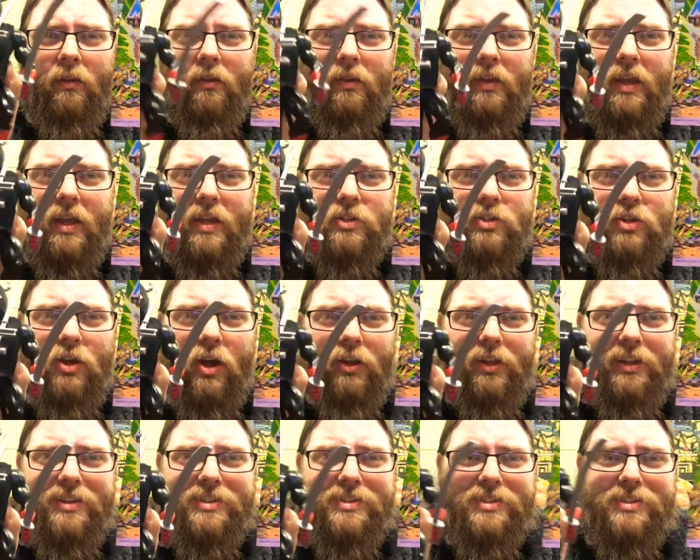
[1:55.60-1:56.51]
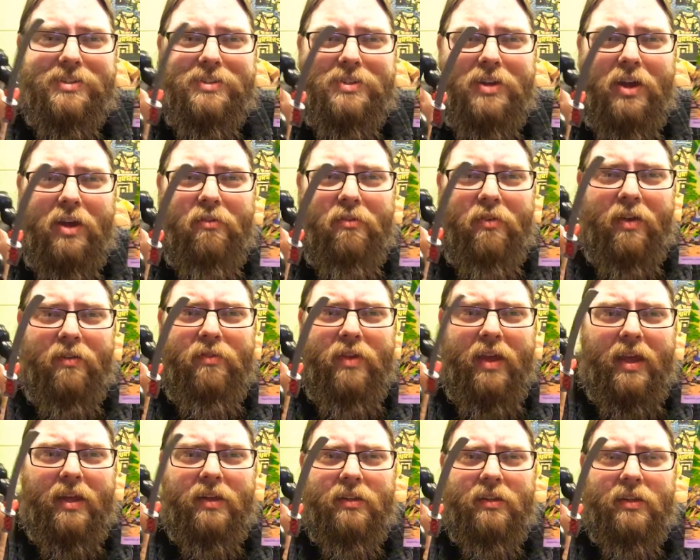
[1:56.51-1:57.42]
He has all his stuff. I've
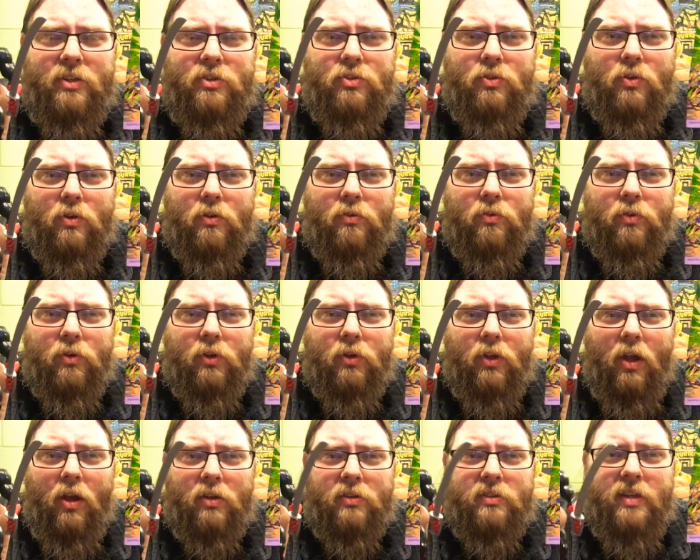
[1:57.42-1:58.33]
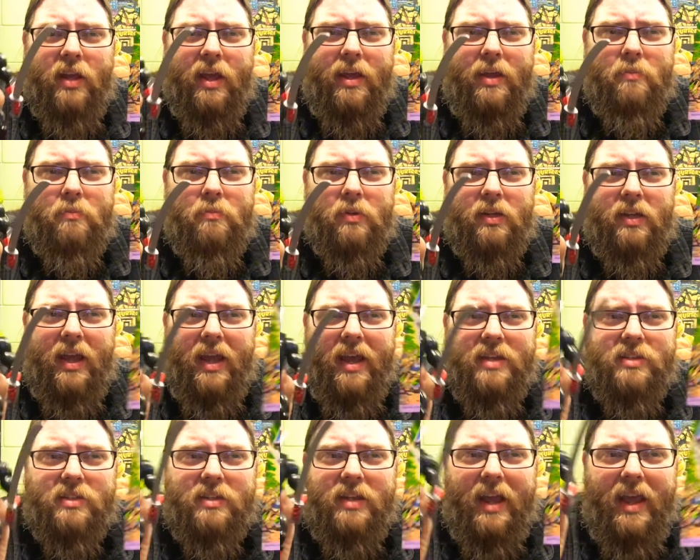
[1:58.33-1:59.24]
had Ninjor for a long time, but he
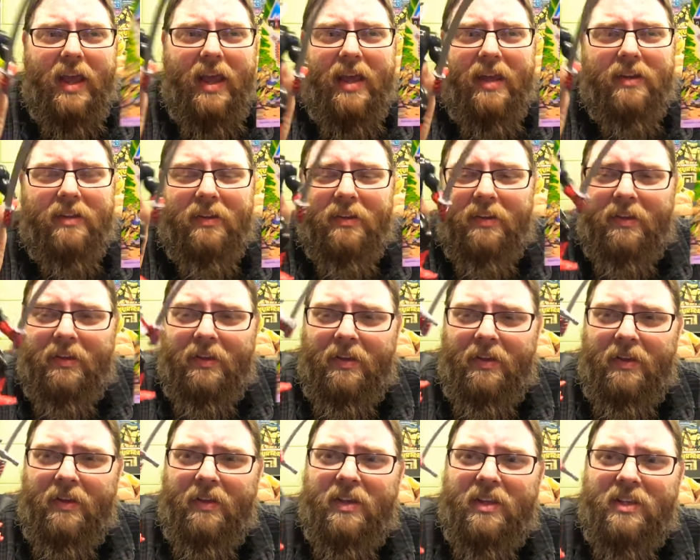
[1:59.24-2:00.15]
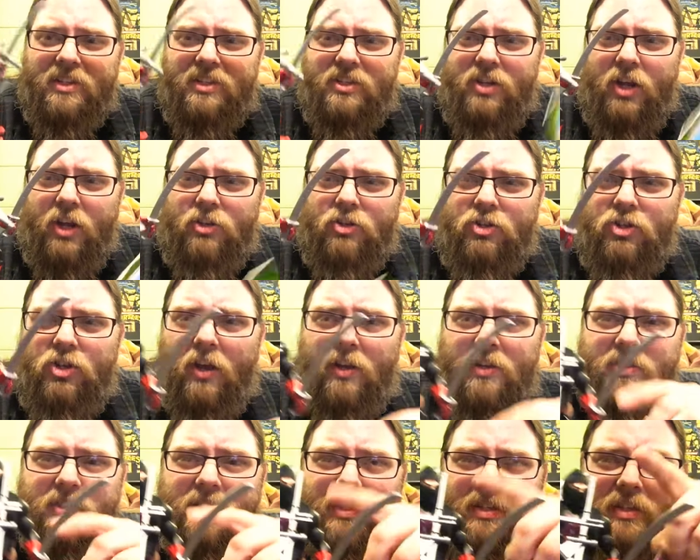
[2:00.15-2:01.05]
hasn't had his
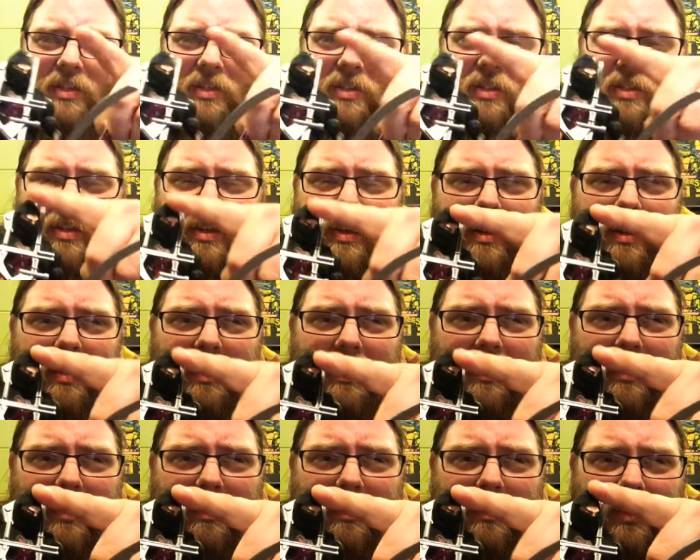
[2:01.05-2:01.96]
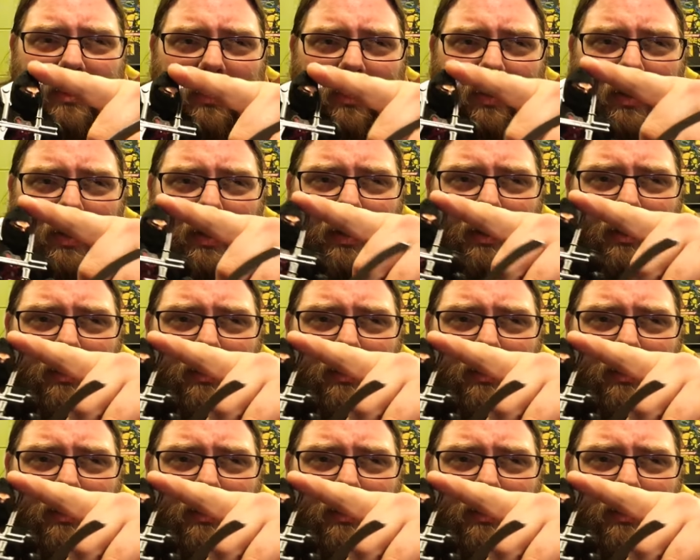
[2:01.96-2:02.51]
nunchucks and his little